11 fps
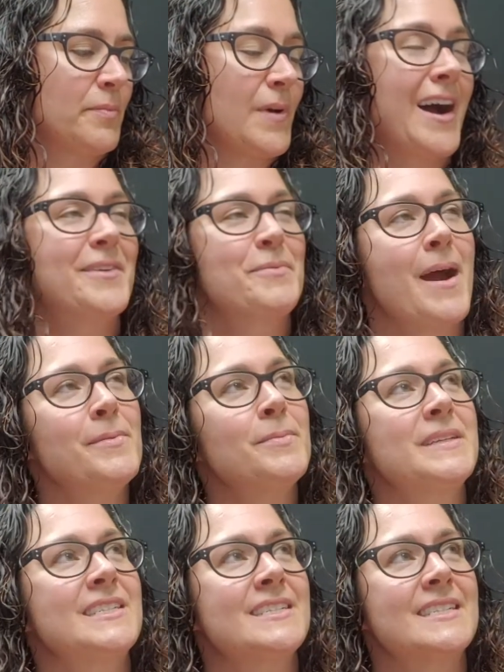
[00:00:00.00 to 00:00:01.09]

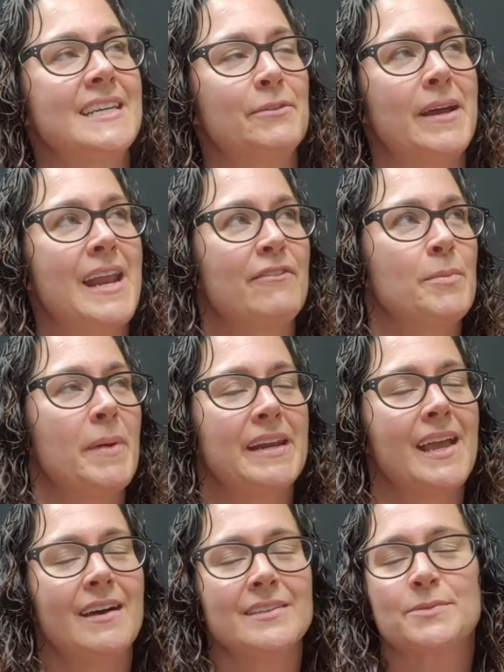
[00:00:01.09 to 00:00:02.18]
Probably just seeing what
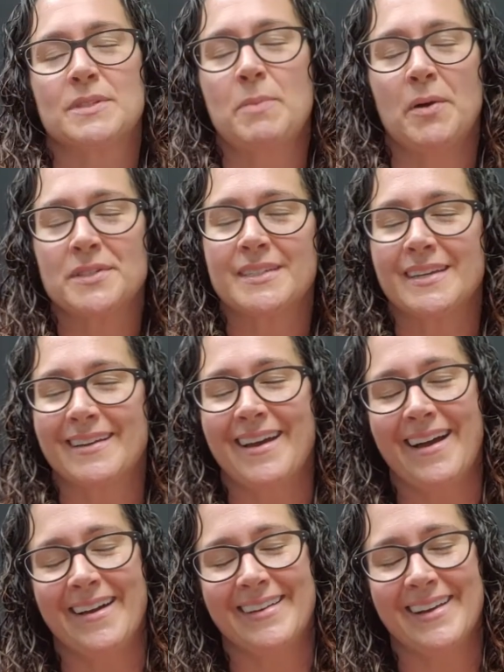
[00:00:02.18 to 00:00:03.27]
everybody else was posting
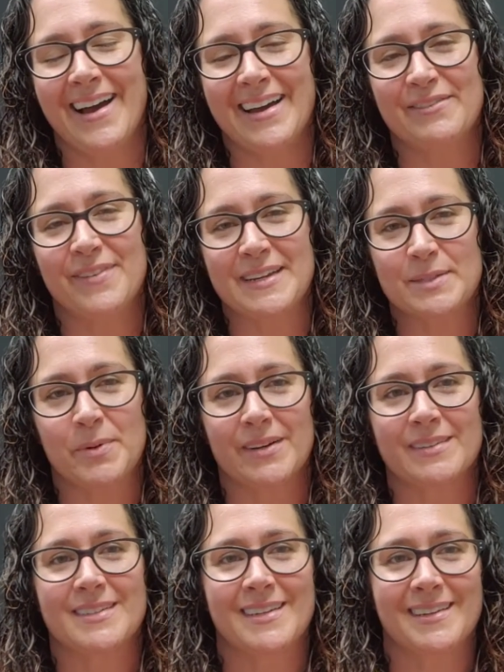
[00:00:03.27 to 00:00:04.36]
on
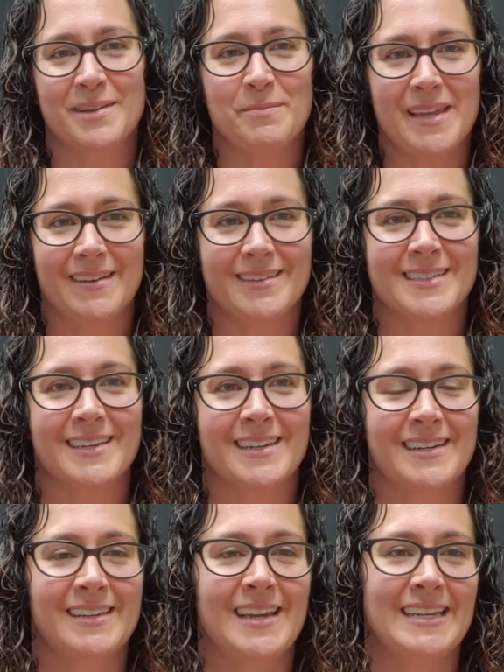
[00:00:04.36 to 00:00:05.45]
Facebook, seeing the meals and
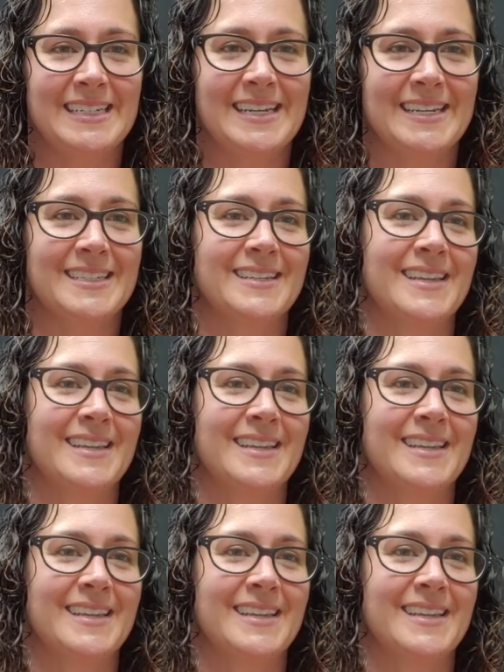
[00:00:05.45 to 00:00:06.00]
getting the ideas.